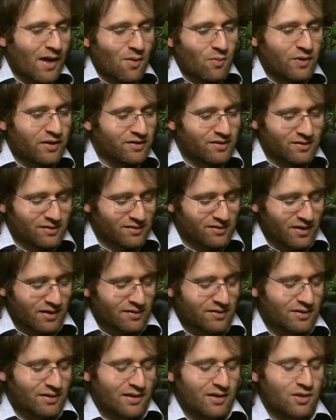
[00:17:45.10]
which is
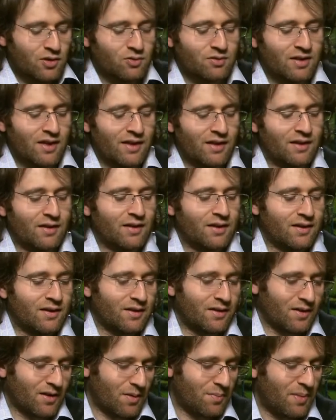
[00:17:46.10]
essentially you take
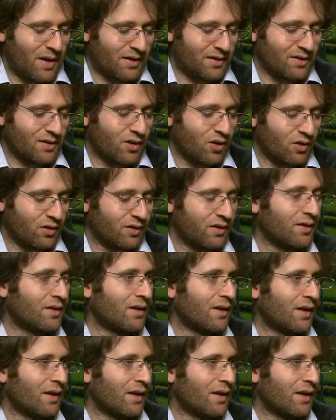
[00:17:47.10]
a pentagon